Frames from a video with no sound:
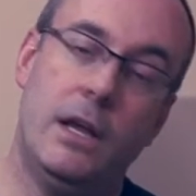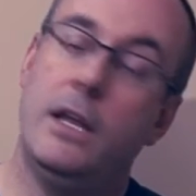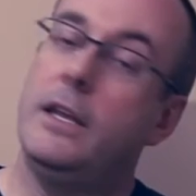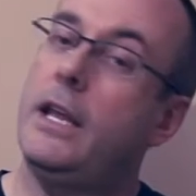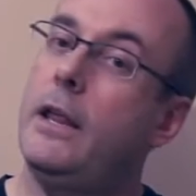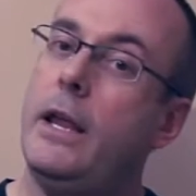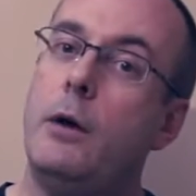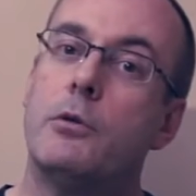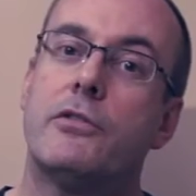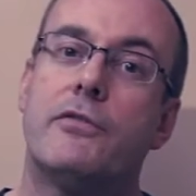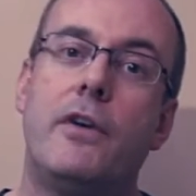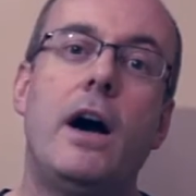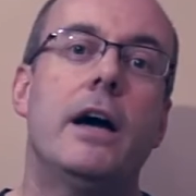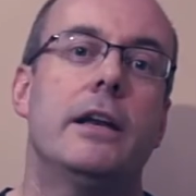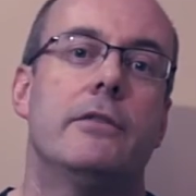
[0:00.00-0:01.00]
Now that was
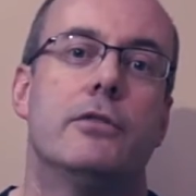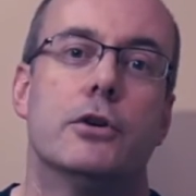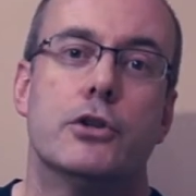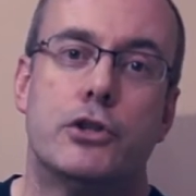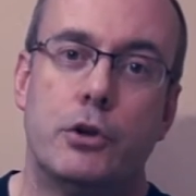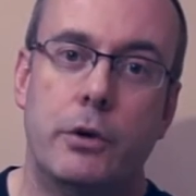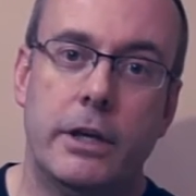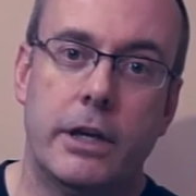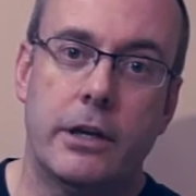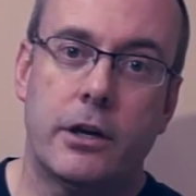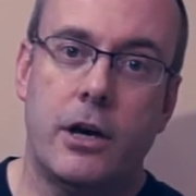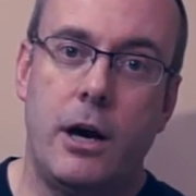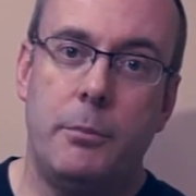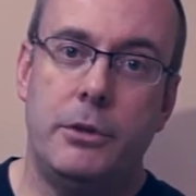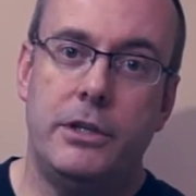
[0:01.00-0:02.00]
fine if you were shooting in a
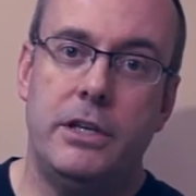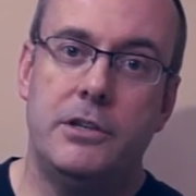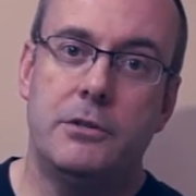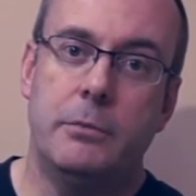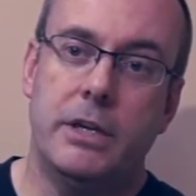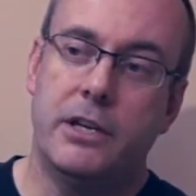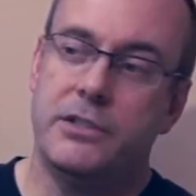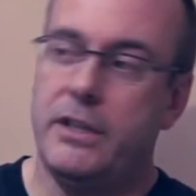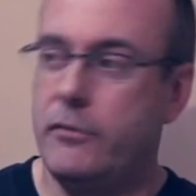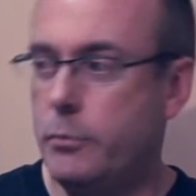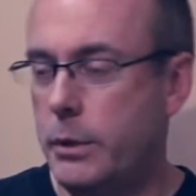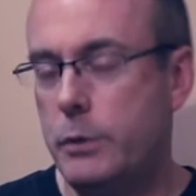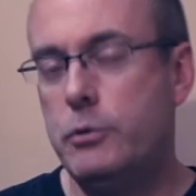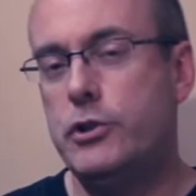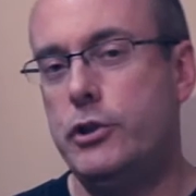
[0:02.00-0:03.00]
competition because
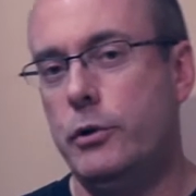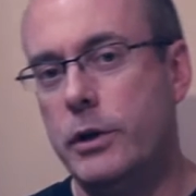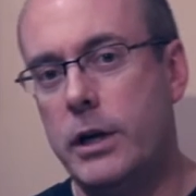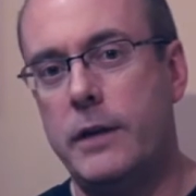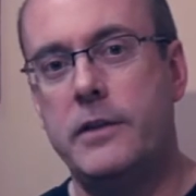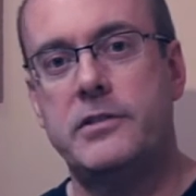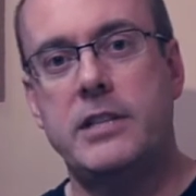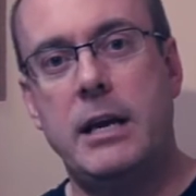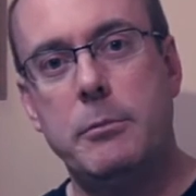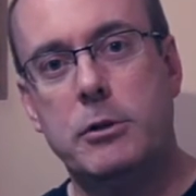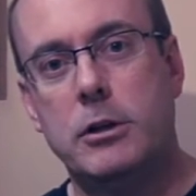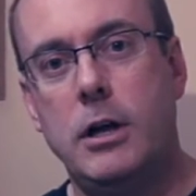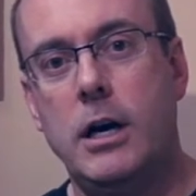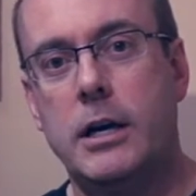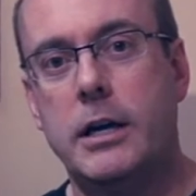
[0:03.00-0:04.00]
everybody was shooting on the same
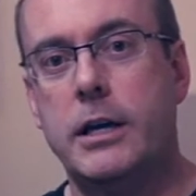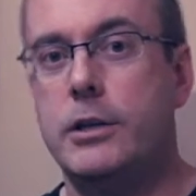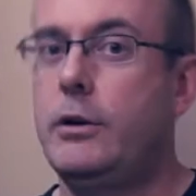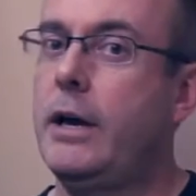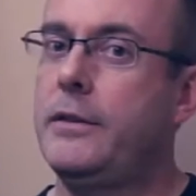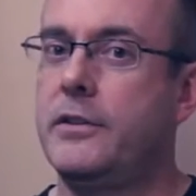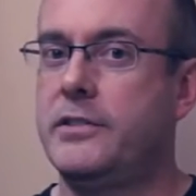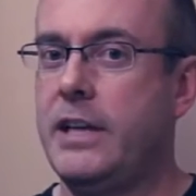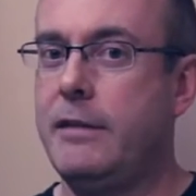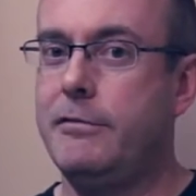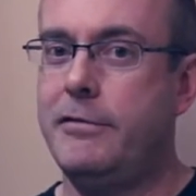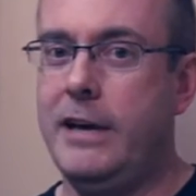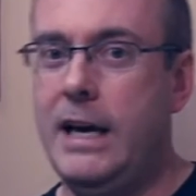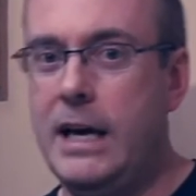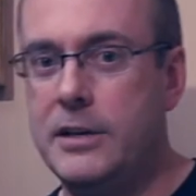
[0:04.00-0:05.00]
clock and you had the same
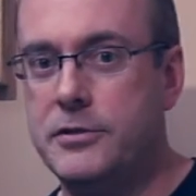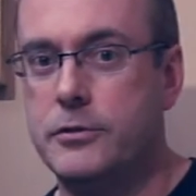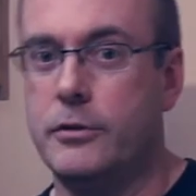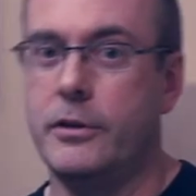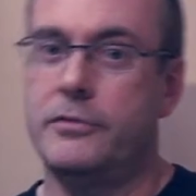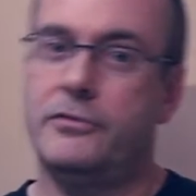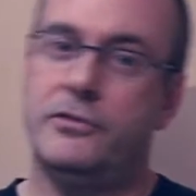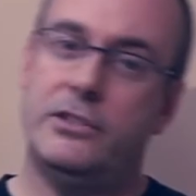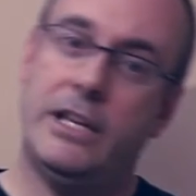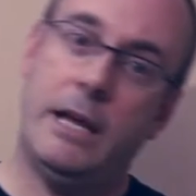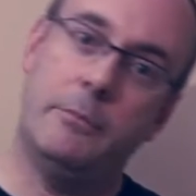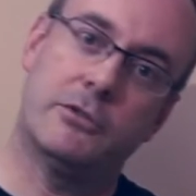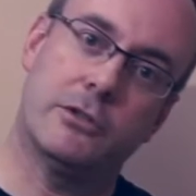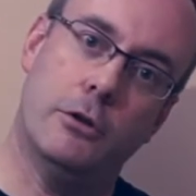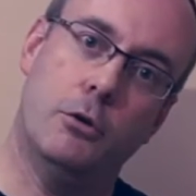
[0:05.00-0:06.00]
fast or the same
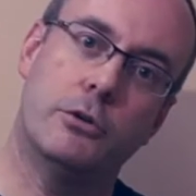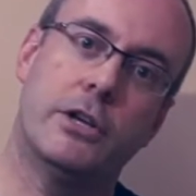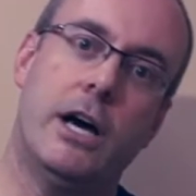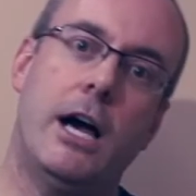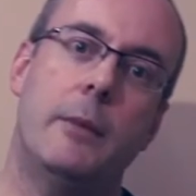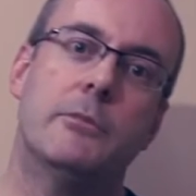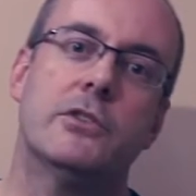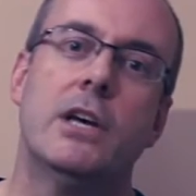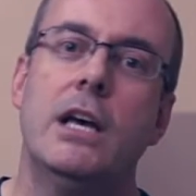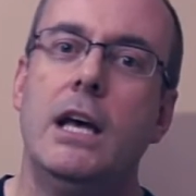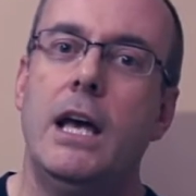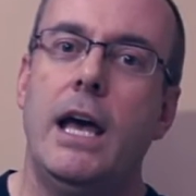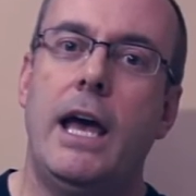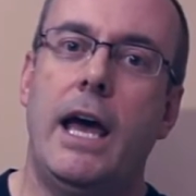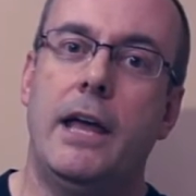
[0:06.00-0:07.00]
slow times,
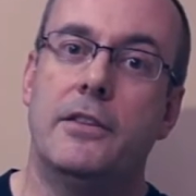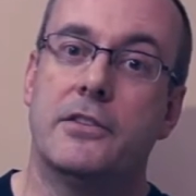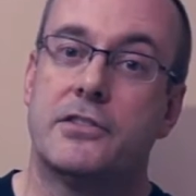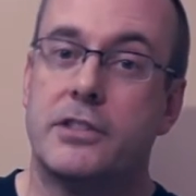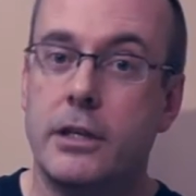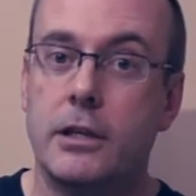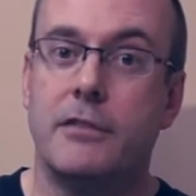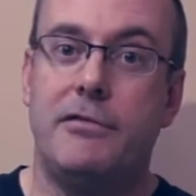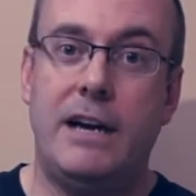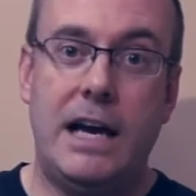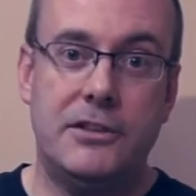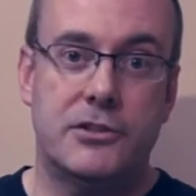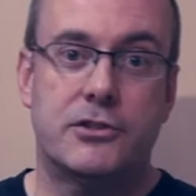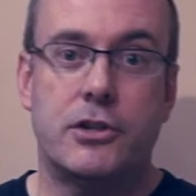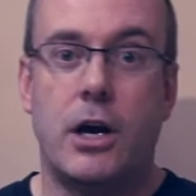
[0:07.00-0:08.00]
and still the
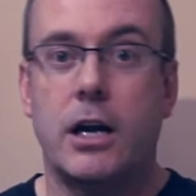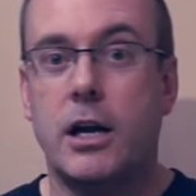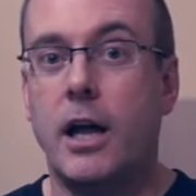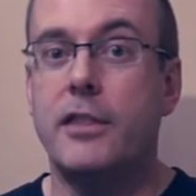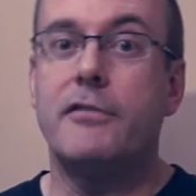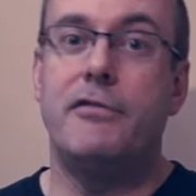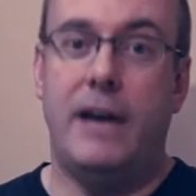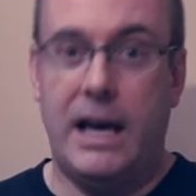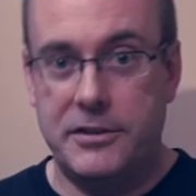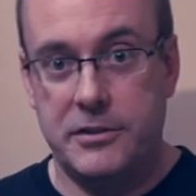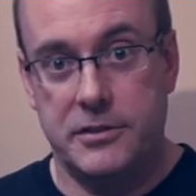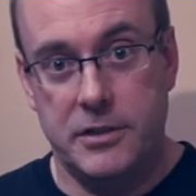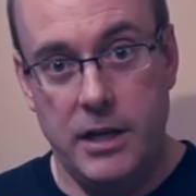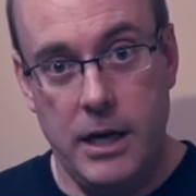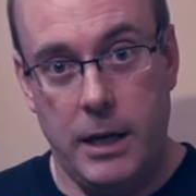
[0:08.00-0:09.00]
fastest shot got the fastest
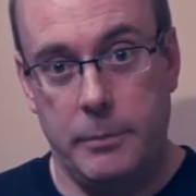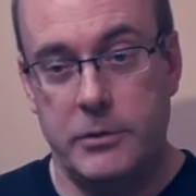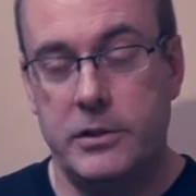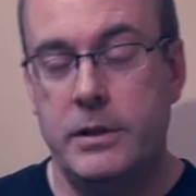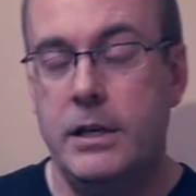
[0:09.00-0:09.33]
times.